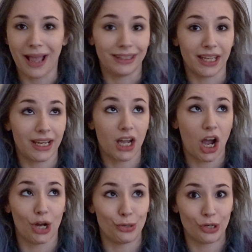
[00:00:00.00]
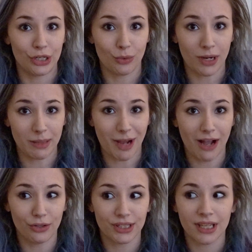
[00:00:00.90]
and like 120
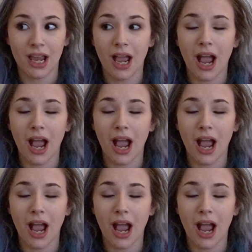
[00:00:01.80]
pounds.